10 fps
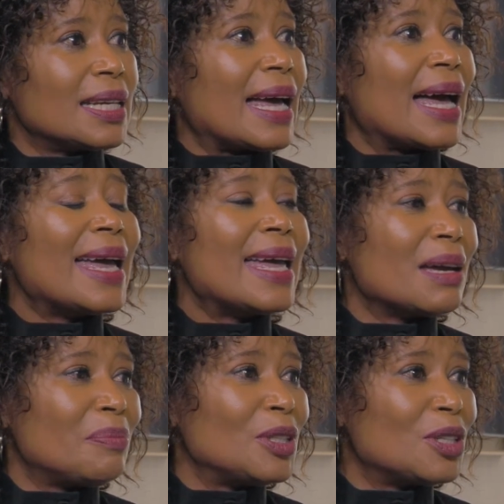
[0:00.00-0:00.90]
And I
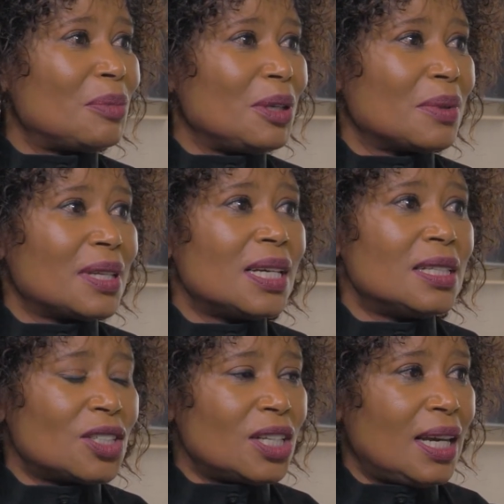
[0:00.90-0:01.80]
happened to be with an
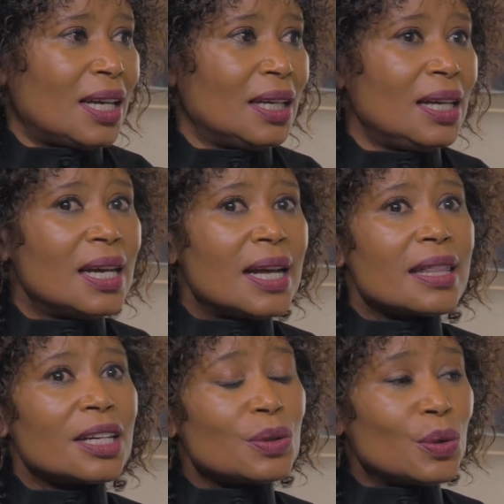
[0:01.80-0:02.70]
engineer that